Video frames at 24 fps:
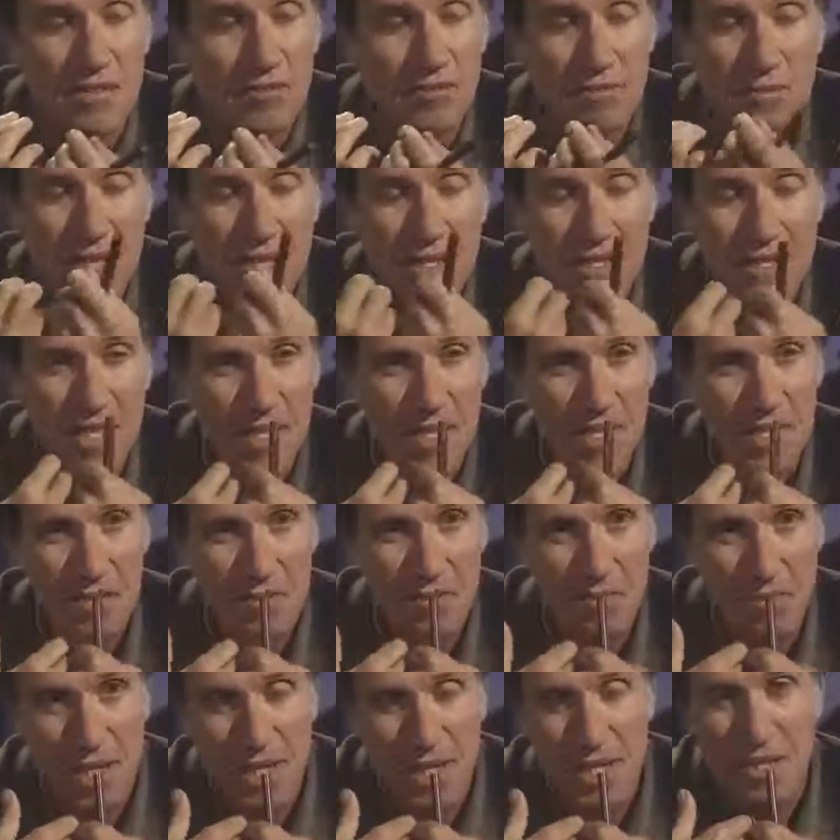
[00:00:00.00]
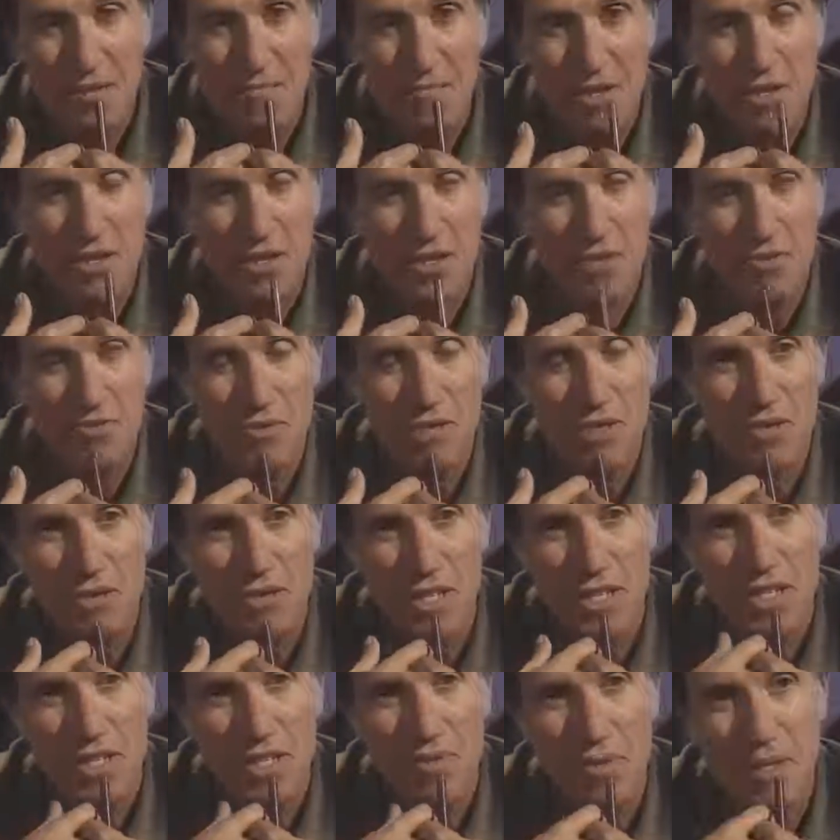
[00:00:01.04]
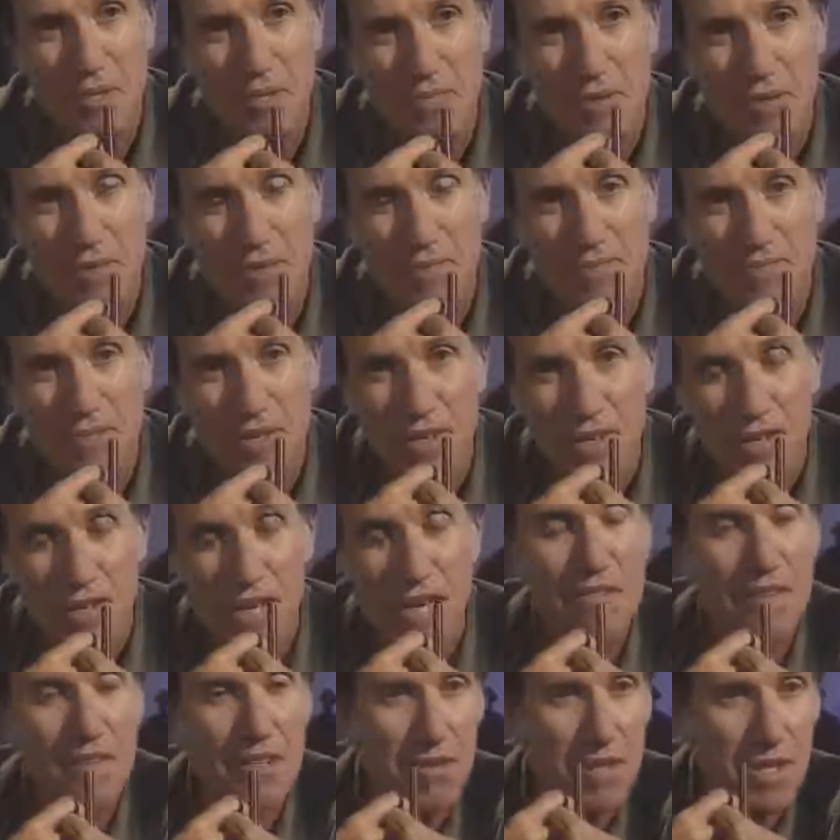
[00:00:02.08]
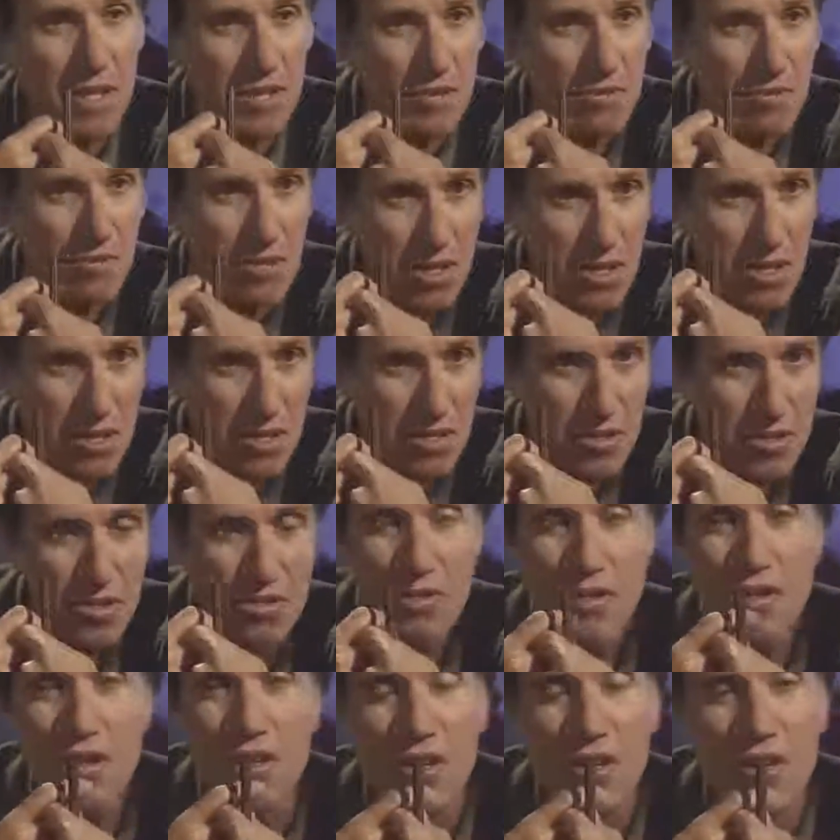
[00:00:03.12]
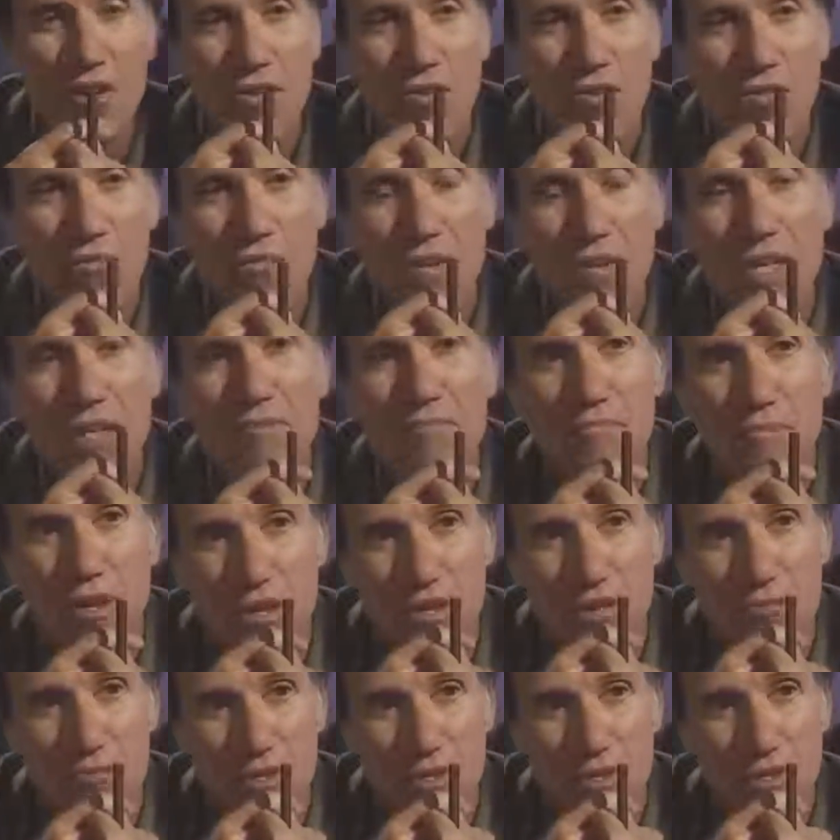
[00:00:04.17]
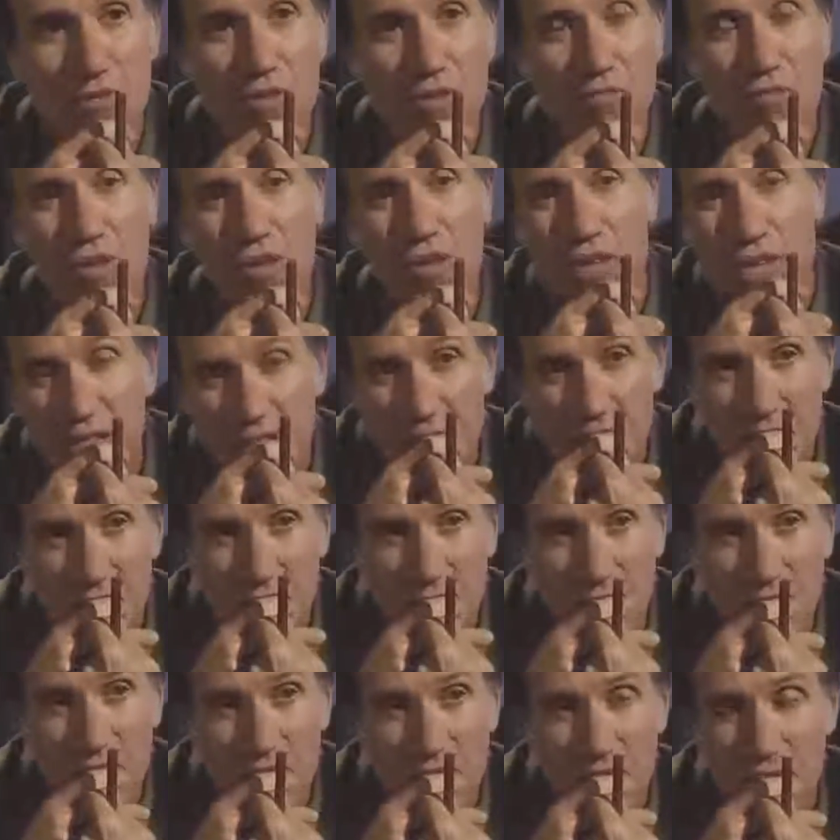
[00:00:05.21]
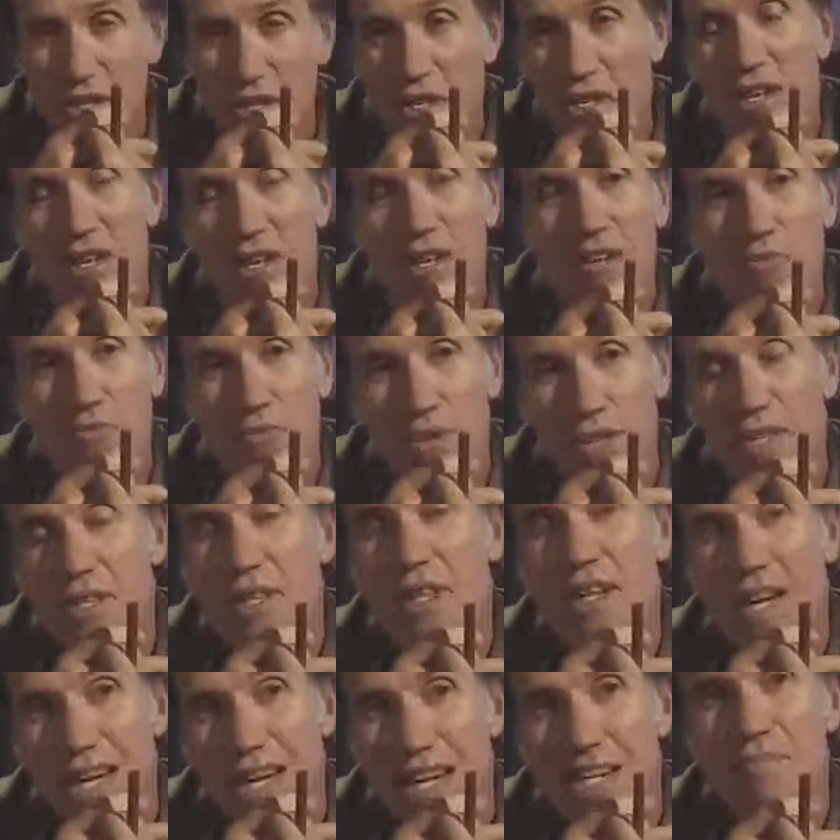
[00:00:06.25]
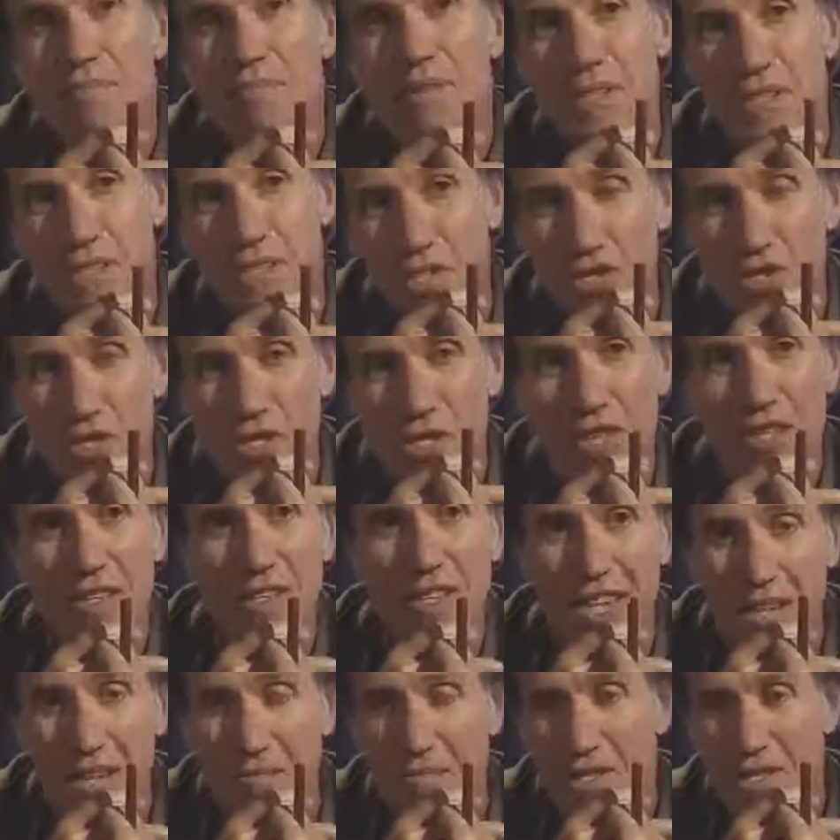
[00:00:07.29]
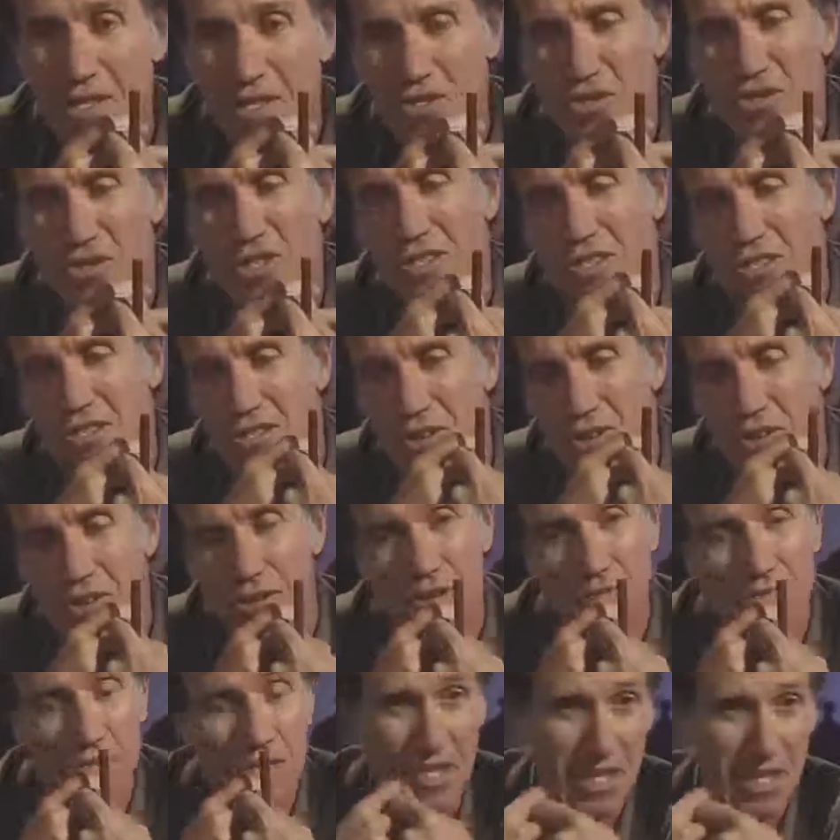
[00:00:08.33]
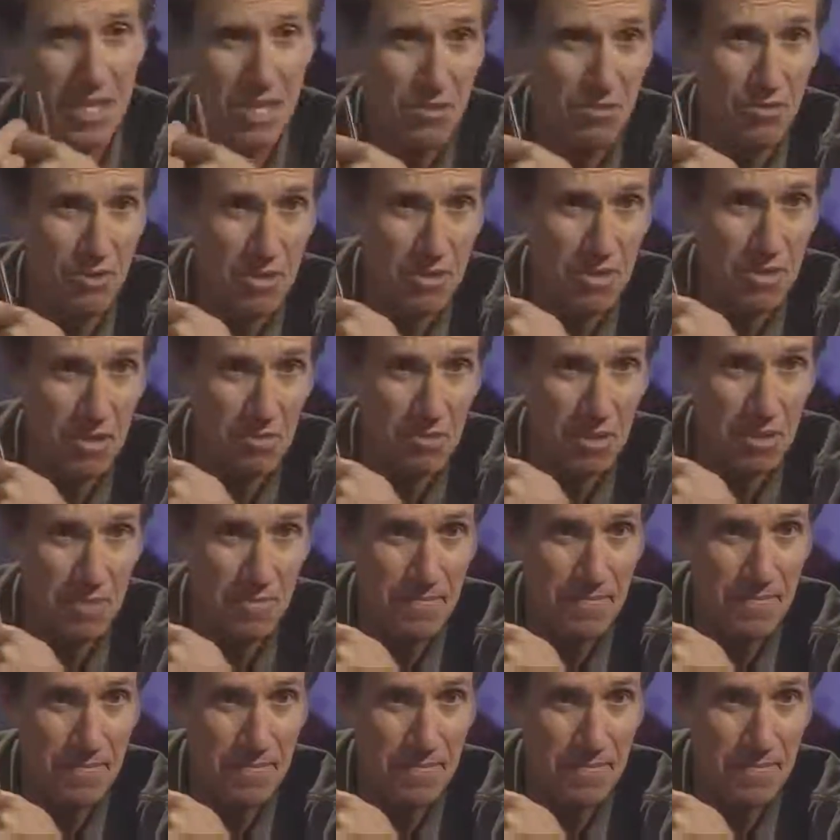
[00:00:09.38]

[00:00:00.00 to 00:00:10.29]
to me, it's nothing surprising, because we're looking at people everywhere in the world who build monuments with monolithic blocks with high precision, and the high precision is always linked to astronomy.